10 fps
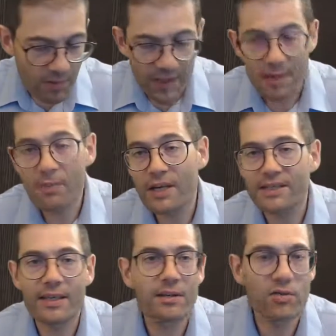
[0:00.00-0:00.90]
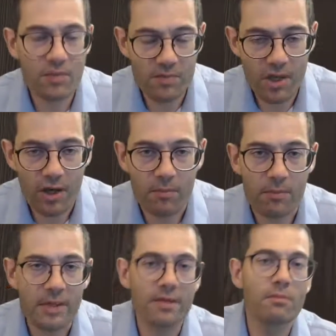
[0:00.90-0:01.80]
might take you some time,
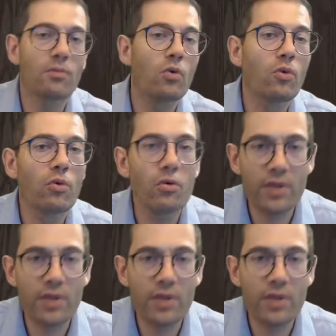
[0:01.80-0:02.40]
but the more